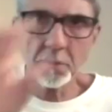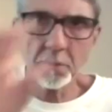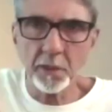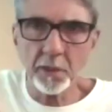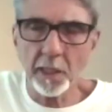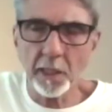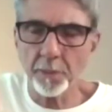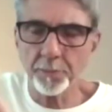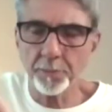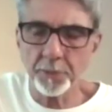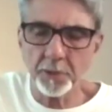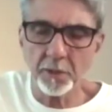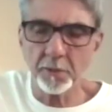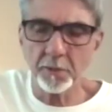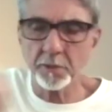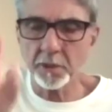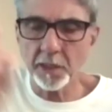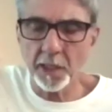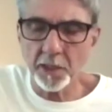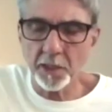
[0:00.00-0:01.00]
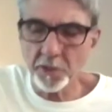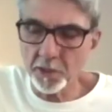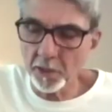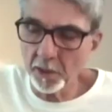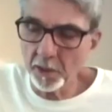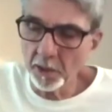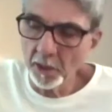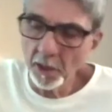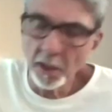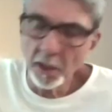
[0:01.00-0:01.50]
to capture
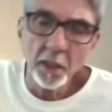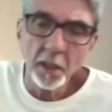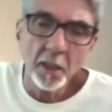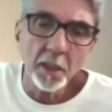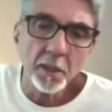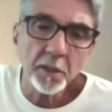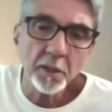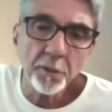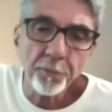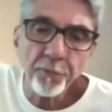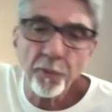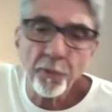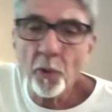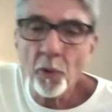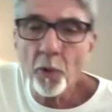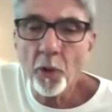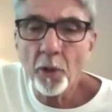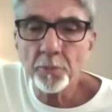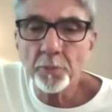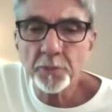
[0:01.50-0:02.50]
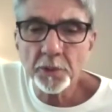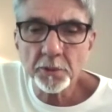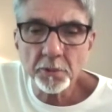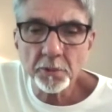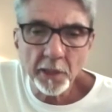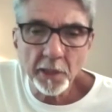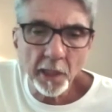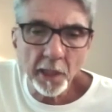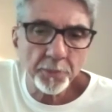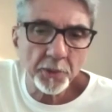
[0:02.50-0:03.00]
the forms, to
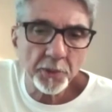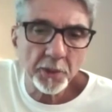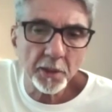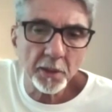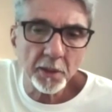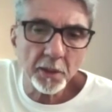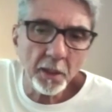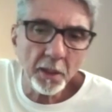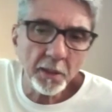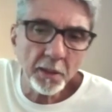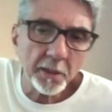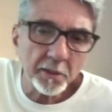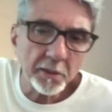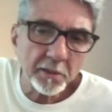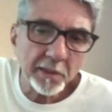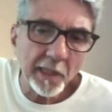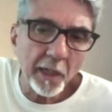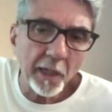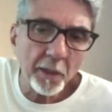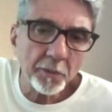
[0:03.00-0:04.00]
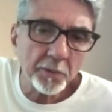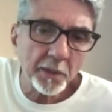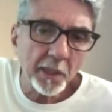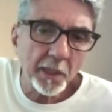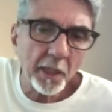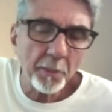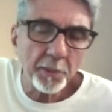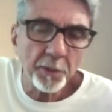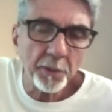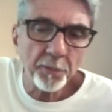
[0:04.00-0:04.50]
capture the sound
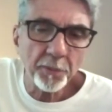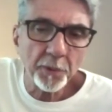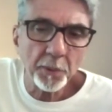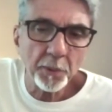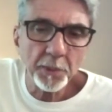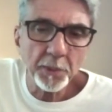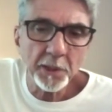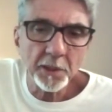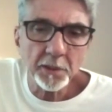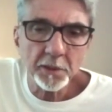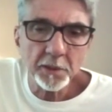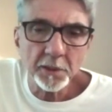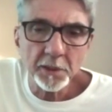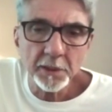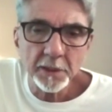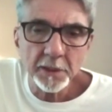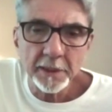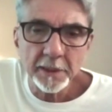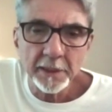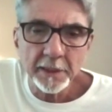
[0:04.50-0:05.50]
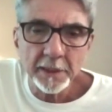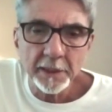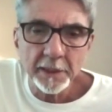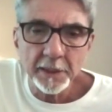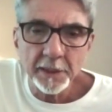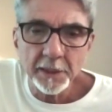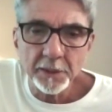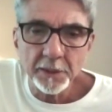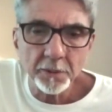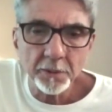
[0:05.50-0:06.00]
coming from it,
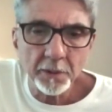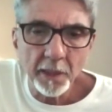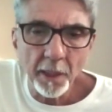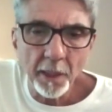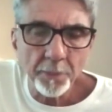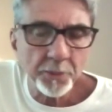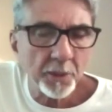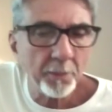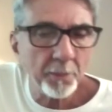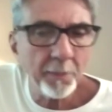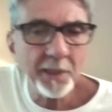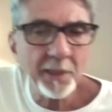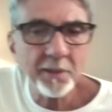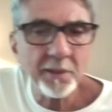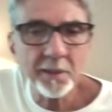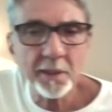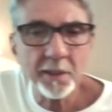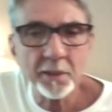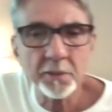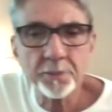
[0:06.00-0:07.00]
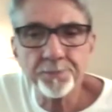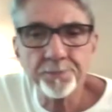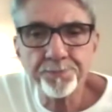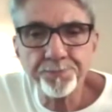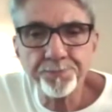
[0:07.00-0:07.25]
to capture many things.